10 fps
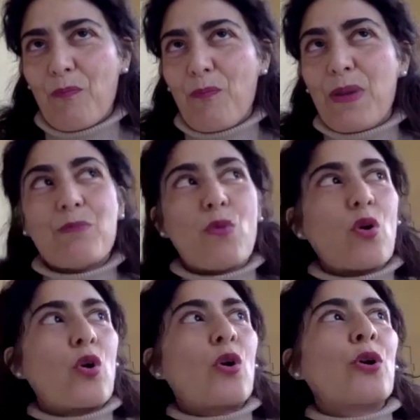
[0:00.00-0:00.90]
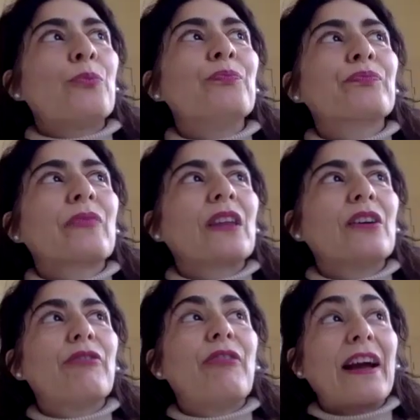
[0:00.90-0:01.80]
be more
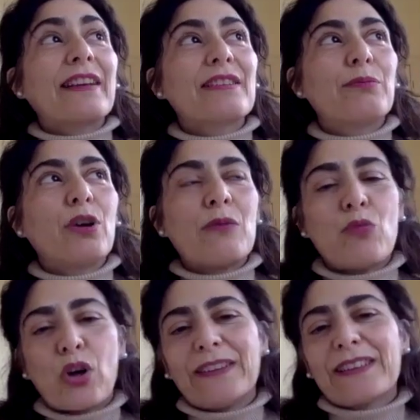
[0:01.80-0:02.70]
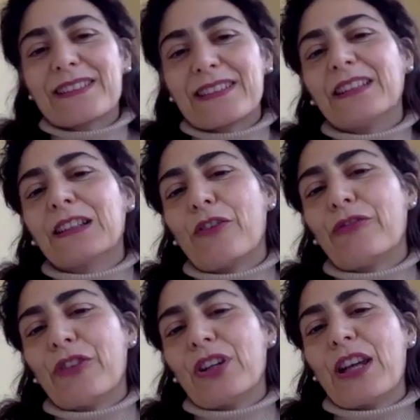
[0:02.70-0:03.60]
flexible and more understanding of
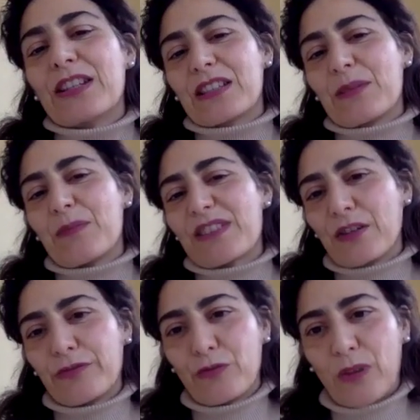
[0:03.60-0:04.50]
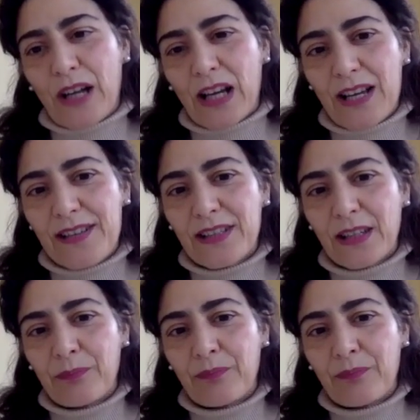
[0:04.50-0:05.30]
the legitimacy of what I'm asking.